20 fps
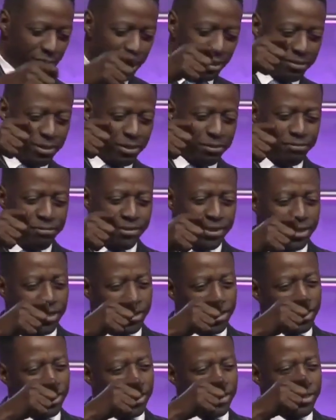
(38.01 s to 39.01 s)
But if the
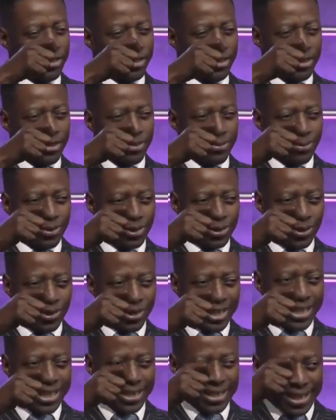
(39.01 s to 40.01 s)
fish was
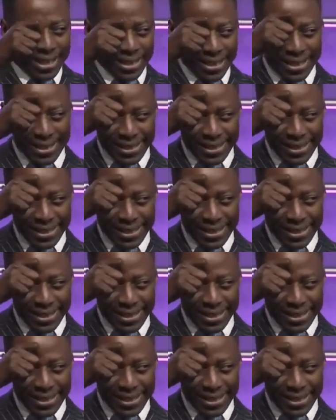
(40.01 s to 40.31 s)
longer than